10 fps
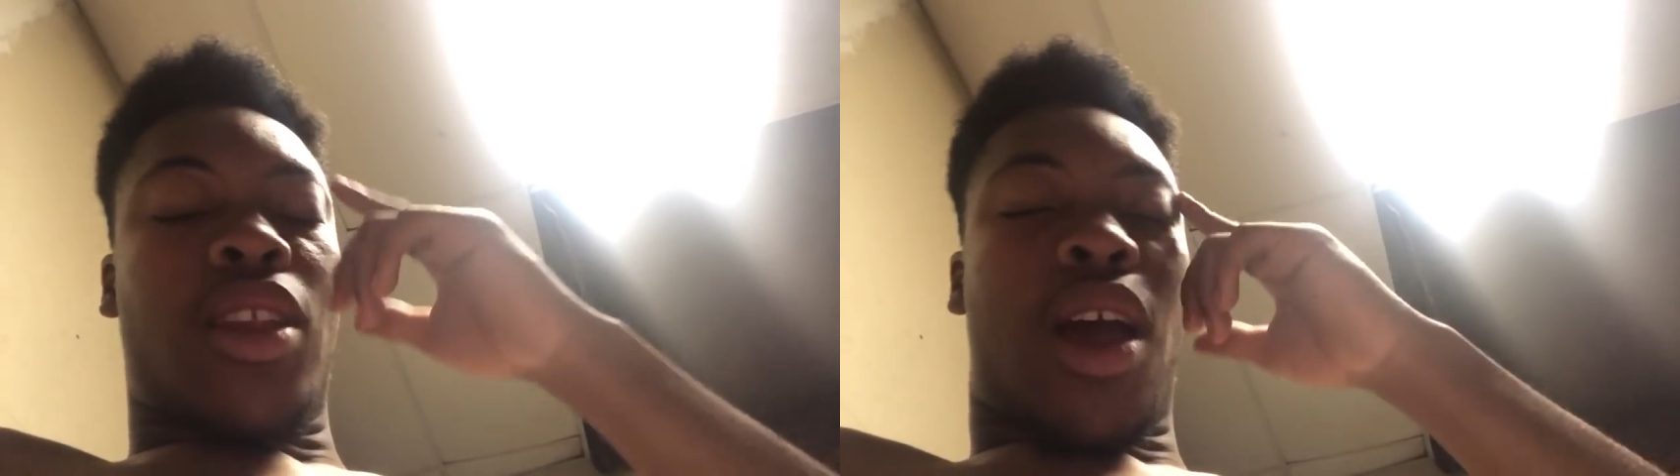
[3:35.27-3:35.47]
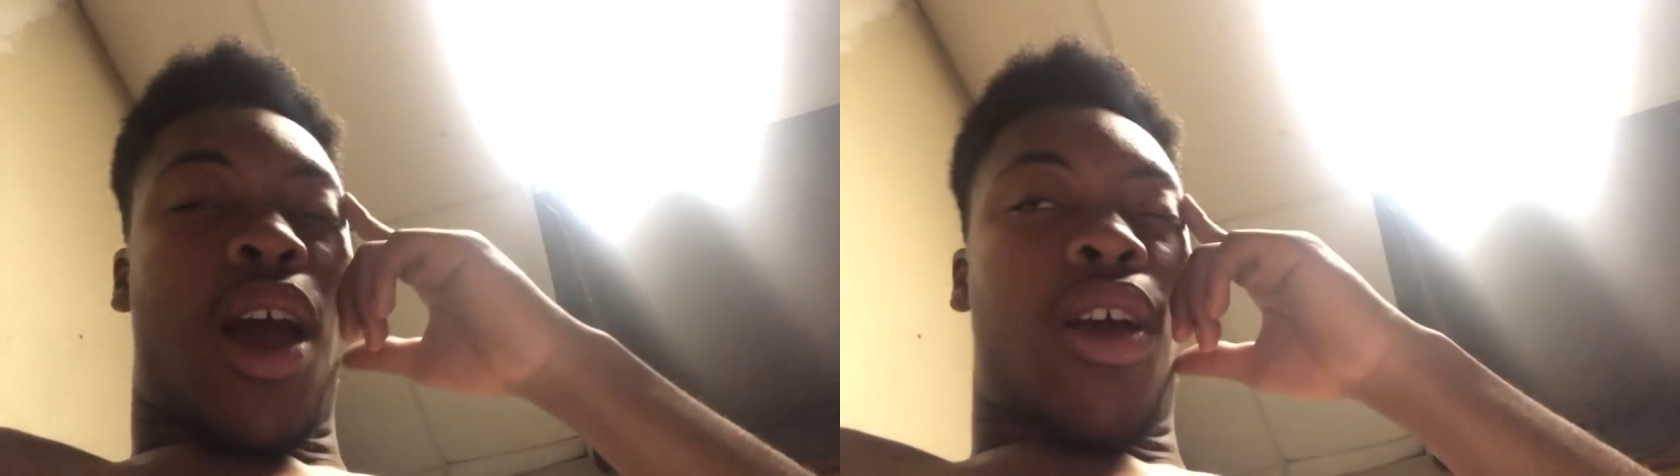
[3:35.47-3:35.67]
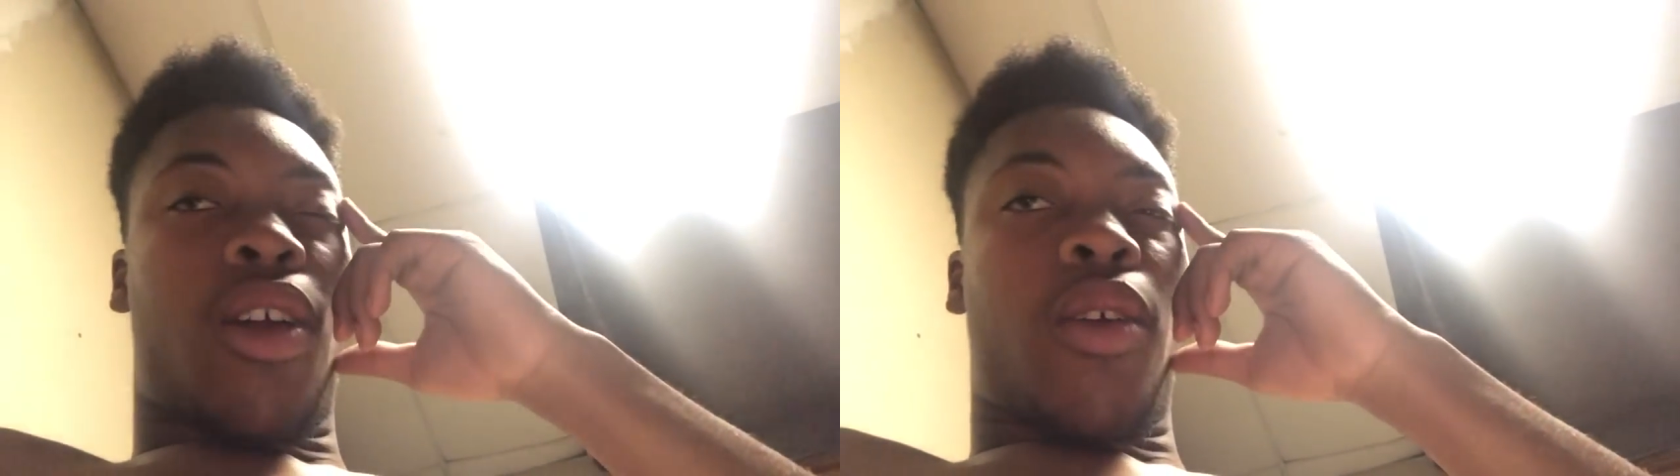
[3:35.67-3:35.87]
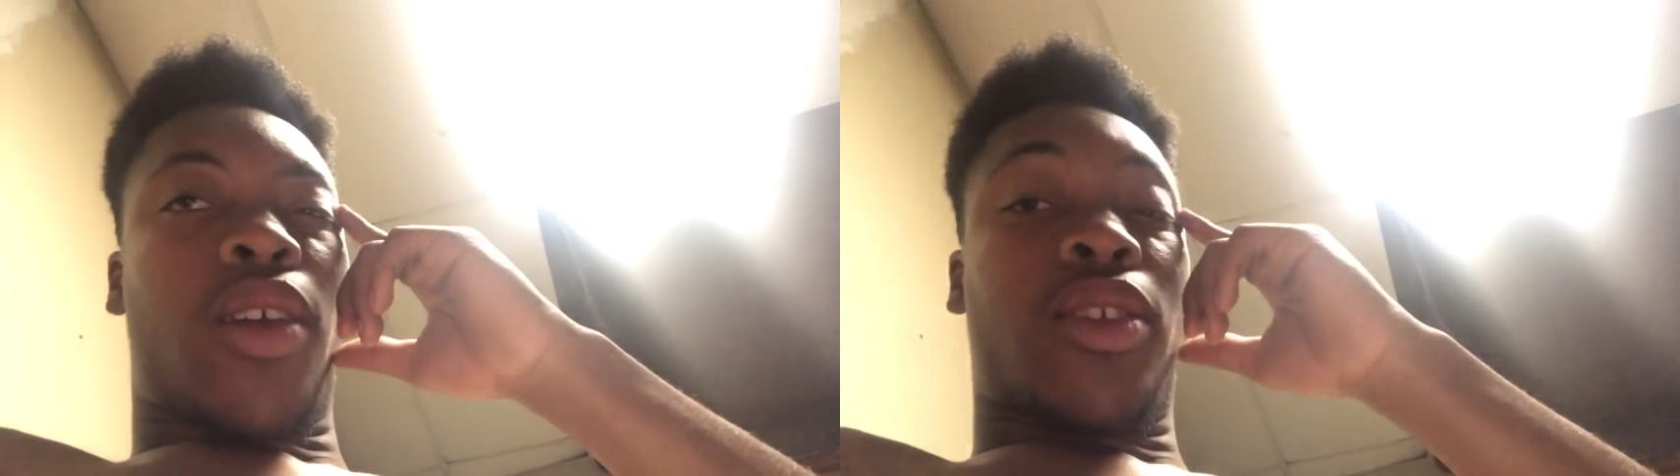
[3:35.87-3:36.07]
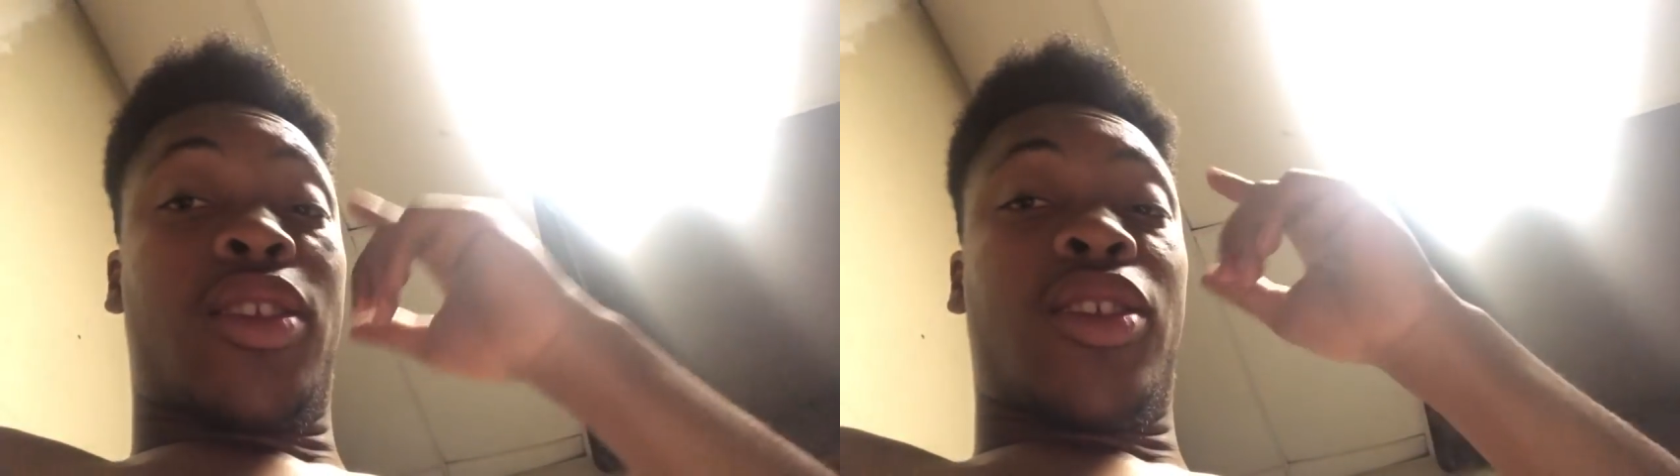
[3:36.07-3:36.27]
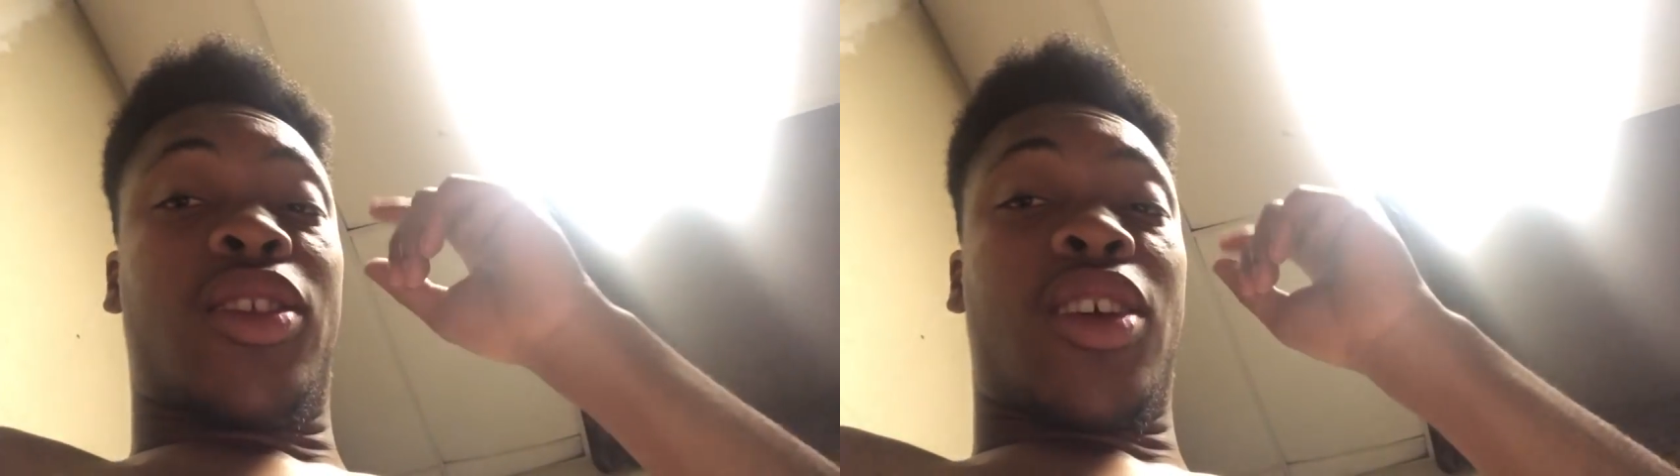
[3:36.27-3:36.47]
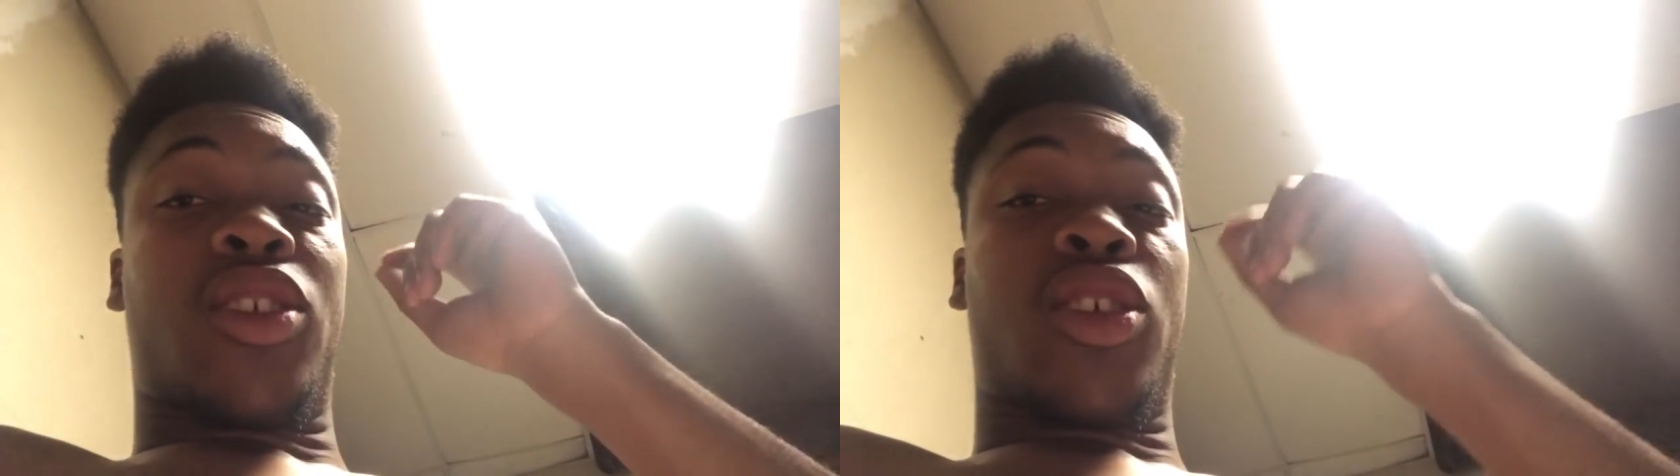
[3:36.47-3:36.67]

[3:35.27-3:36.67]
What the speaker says: it, the IRS. This says